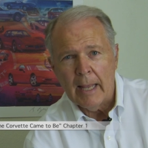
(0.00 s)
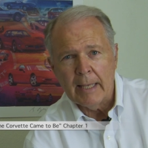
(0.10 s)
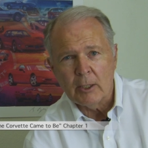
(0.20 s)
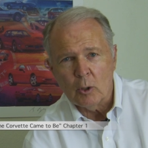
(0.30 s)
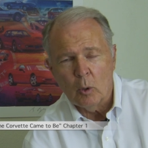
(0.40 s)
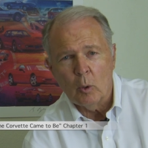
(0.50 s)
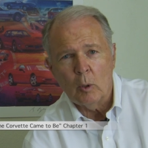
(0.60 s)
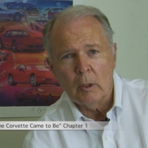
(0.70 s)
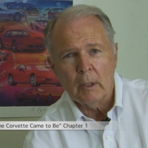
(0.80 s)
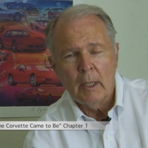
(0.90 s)
Ed
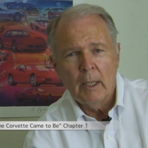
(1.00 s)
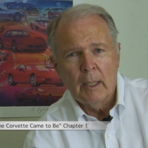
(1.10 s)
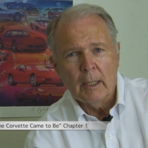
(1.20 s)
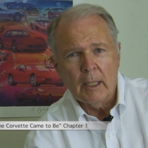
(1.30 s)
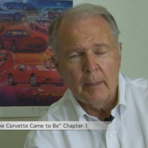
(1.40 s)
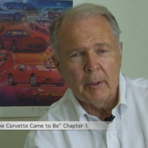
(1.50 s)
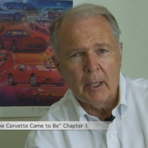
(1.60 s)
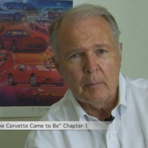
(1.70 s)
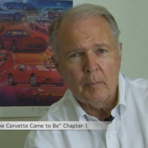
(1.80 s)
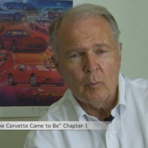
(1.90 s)
Cole coming
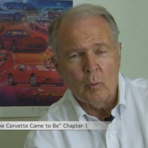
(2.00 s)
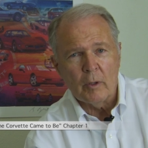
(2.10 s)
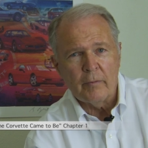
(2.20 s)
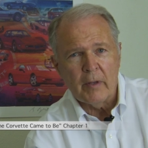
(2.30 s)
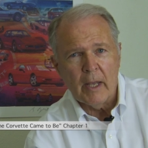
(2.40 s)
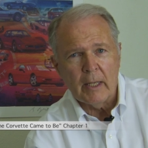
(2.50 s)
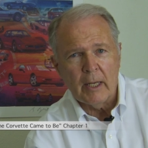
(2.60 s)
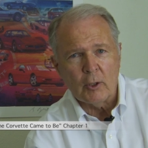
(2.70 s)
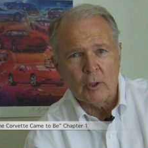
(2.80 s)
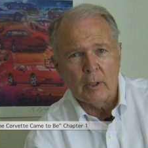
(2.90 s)
up with a V8
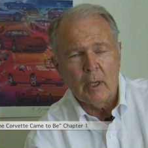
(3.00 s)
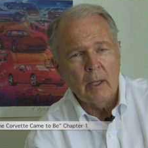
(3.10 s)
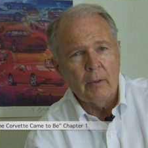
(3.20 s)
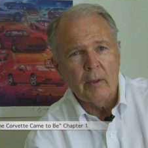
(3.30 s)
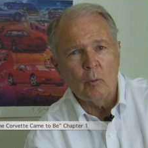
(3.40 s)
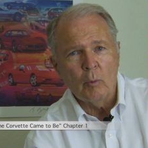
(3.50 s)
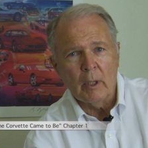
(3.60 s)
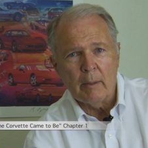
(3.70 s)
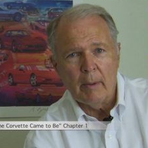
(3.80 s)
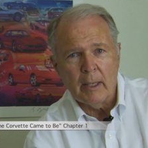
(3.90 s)
engine that
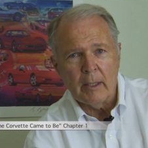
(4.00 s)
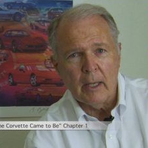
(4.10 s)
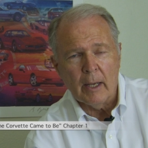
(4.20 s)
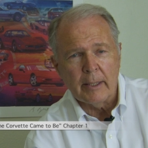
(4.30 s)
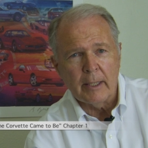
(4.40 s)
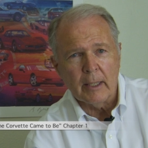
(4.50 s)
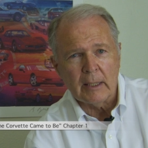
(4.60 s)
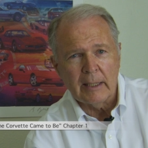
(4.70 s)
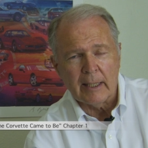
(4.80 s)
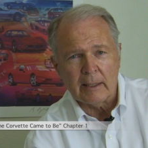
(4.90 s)
really made the idea
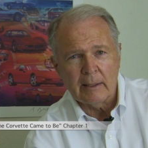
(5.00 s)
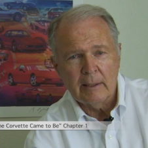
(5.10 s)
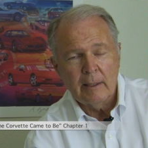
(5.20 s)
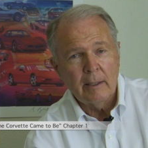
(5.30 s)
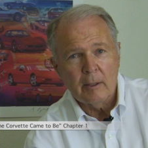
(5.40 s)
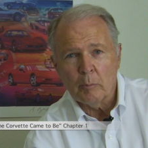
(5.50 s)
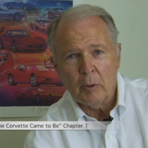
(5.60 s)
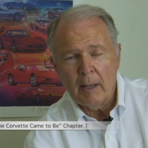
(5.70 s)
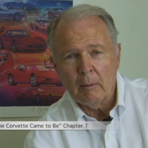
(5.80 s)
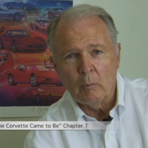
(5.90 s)
click. The
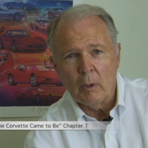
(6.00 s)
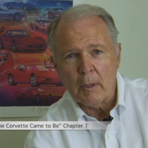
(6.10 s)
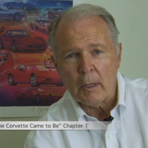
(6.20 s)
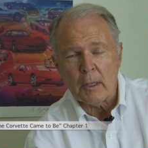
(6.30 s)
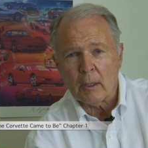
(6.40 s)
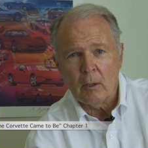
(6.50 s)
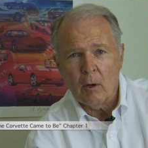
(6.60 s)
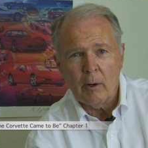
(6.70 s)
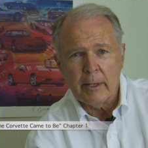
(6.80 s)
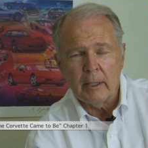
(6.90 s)
problem was is the
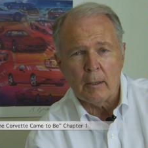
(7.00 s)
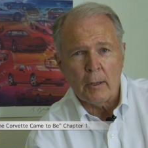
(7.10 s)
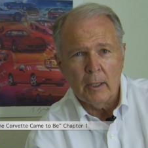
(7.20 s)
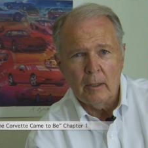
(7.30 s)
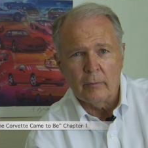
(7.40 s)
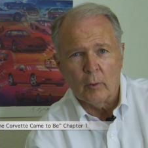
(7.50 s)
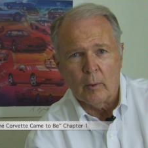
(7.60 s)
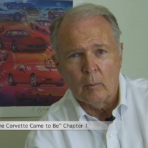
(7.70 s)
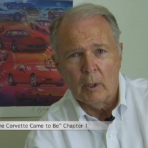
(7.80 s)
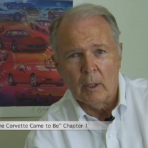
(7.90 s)
car didn't sell
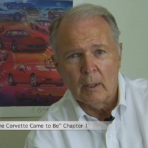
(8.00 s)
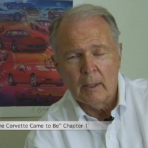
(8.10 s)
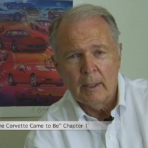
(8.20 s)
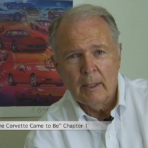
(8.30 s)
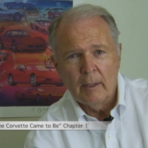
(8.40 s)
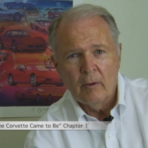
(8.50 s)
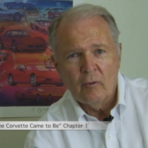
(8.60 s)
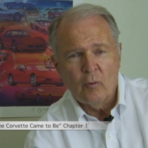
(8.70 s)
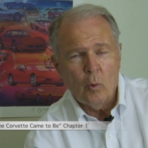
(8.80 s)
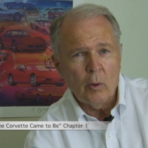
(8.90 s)
very well.
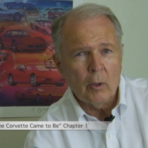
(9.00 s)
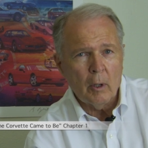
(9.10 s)
Ford